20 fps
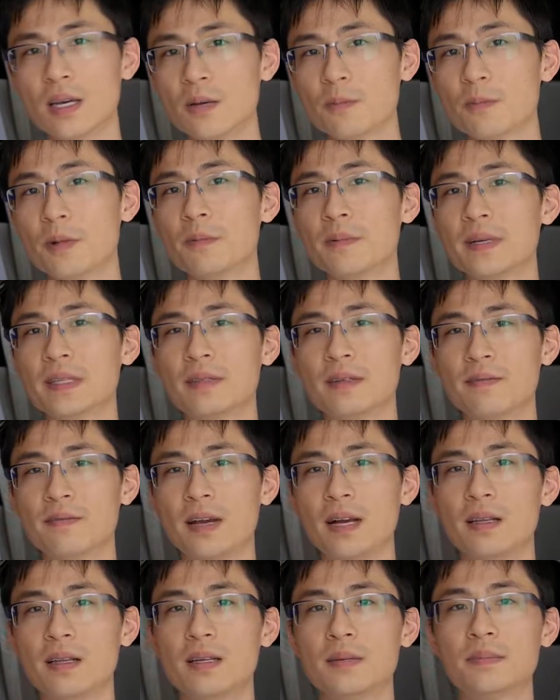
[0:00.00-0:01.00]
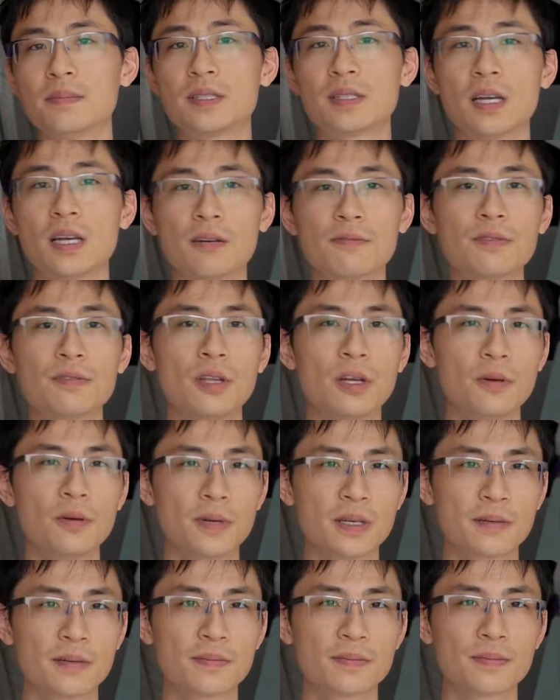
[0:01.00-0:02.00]
when we develop
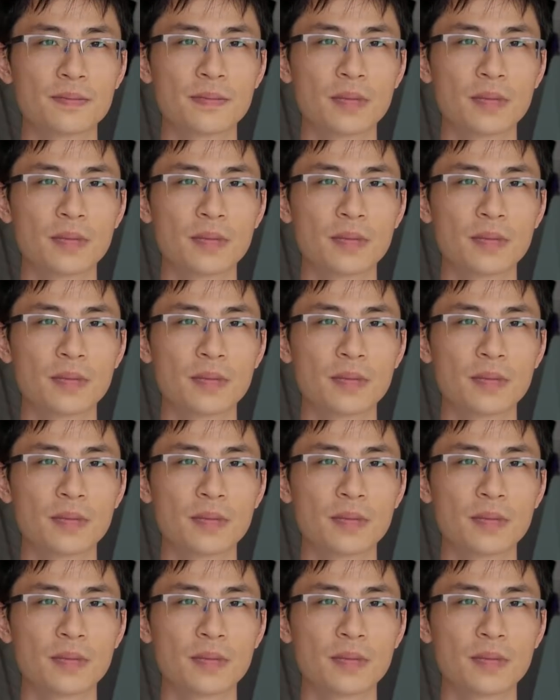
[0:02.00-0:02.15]
self-knowing.